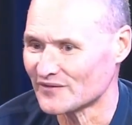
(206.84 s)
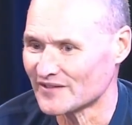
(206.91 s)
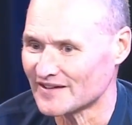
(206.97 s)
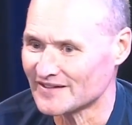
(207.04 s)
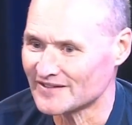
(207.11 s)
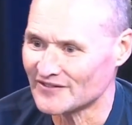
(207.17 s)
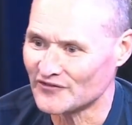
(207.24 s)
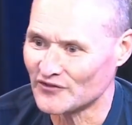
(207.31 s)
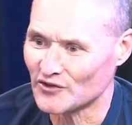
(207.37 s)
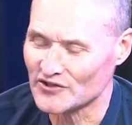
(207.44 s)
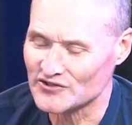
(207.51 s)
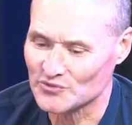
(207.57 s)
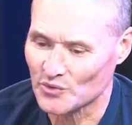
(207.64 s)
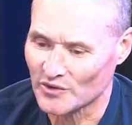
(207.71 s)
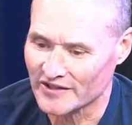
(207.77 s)
and the
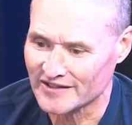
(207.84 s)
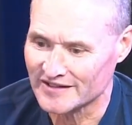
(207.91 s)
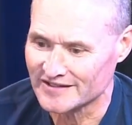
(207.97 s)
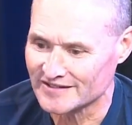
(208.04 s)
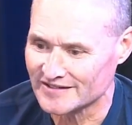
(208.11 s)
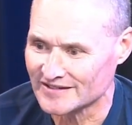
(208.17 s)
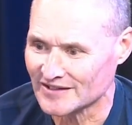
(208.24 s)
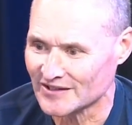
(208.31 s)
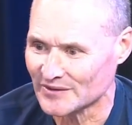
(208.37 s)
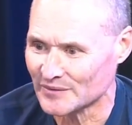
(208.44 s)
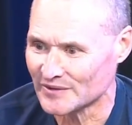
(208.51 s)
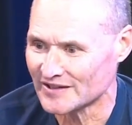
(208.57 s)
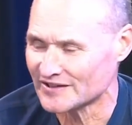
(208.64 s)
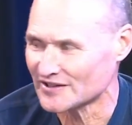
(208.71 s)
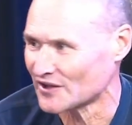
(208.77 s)
first week, you know, we
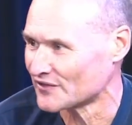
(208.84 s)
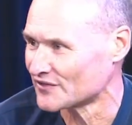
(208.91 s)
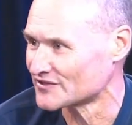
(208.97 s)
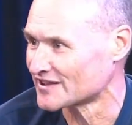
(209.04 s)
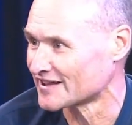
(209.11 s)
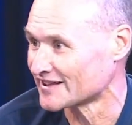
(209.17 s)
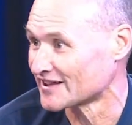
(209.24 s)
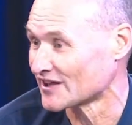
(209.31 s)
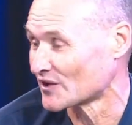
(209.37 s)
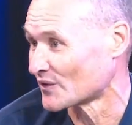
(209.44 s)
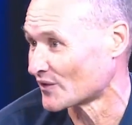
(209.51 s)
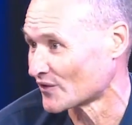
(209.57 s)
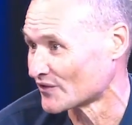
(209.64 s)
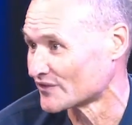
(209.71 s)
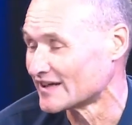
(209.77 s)
didn't know if it was going to go
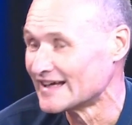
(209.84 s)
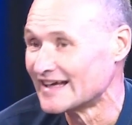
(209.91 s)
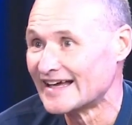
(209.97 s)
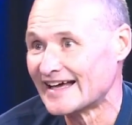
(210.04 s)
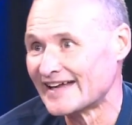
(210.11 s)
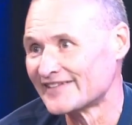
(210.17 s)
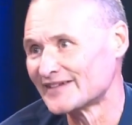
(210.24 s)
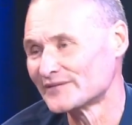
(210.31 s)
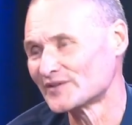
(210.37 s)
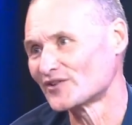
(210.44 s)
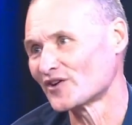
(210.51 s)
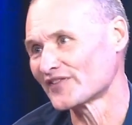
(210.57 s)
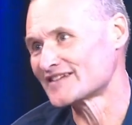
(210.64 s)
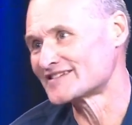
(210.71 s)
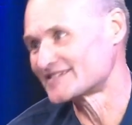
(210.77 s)
on, and then we
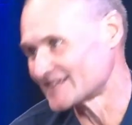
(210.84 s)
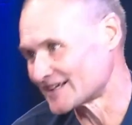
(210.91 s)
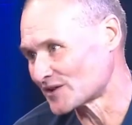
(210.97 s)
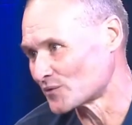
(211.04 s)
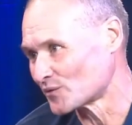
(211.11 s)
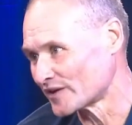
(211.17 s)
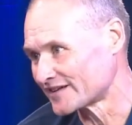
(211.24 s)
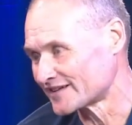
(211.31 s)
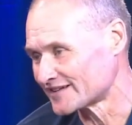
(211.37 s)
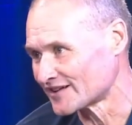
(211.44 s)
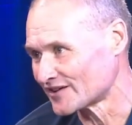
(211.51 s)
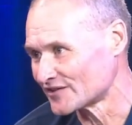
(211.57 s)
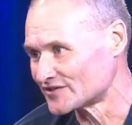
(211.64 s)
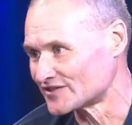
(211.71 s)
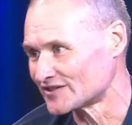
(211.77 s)
got the second week it
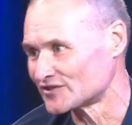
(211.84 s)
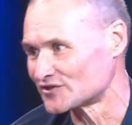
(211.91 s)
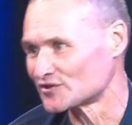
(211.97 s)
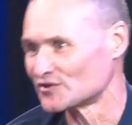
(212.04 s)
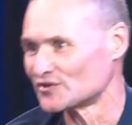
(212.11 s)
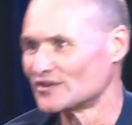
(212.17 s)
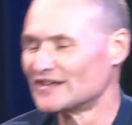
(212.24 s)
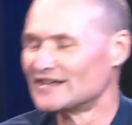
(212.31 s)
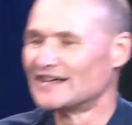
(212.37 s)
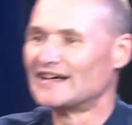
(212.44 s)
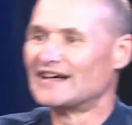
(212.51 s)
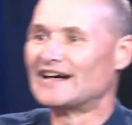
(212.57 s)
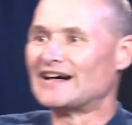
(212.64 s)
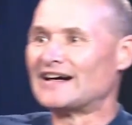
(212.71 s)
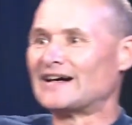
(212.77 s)
goes into,
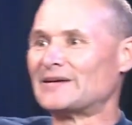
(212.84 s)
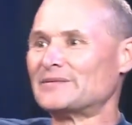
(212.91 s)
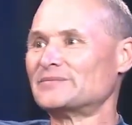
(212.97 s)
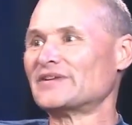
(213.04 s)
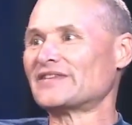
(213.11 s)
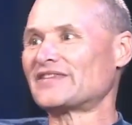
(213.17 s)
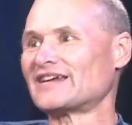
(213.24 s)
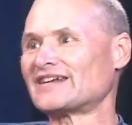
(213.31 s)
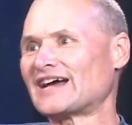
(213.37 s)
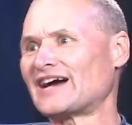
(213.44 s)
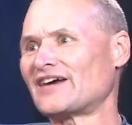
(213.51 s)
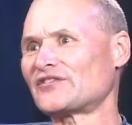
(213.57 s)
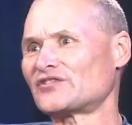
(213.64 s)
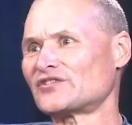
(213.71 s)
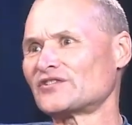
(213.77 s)
but then
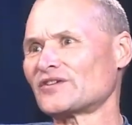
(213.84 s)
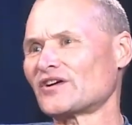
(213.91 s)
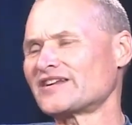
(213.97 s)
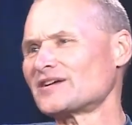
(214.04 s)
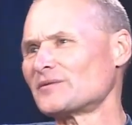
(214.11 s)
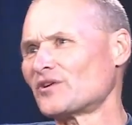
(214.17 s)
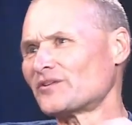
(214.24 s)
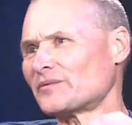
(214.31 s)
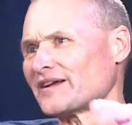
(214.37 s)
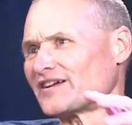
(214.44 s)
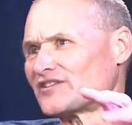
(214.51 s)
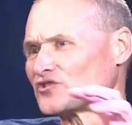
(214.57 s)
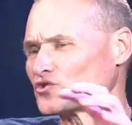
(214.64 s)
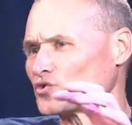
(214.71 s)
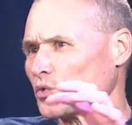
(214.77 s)
after, I think it might have been
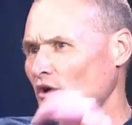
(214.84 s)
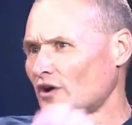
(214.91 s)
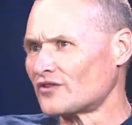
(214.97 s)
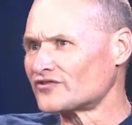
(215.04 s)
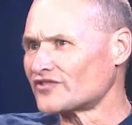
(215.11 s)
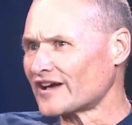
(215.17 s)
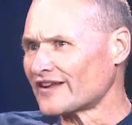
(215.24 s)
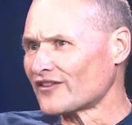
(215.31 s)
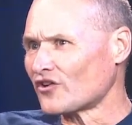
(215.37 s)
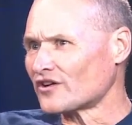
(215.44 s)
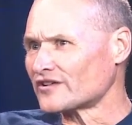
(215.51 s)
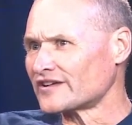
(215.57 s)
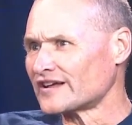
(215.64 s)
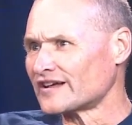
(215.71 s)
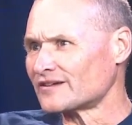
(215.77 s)
a 12-day
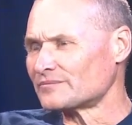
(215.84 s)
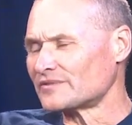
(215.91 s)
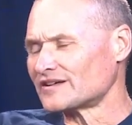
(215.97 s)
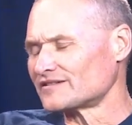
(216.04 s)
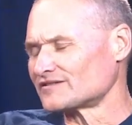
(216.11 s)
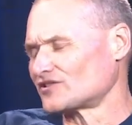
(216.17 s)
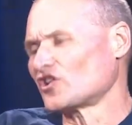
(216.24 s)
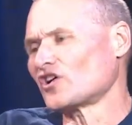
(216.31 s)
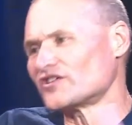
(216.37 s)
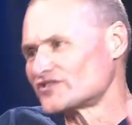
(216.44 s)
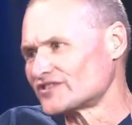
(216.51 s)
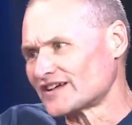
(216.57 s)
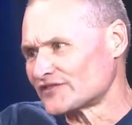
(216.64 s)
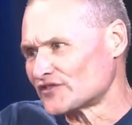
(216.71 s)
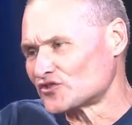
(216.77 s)
lockdown, but close
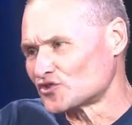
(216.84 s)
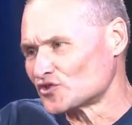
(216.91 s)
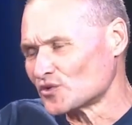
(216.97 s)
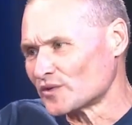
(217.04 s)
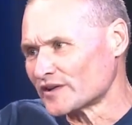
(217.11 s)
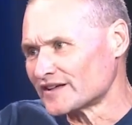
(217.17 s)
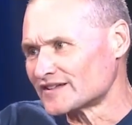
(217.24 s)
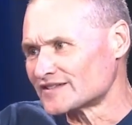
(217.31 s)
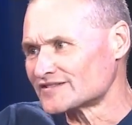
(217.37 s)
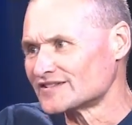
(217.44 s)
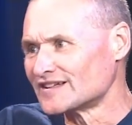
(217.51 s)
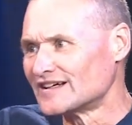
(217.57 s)
enough to 2 weeks,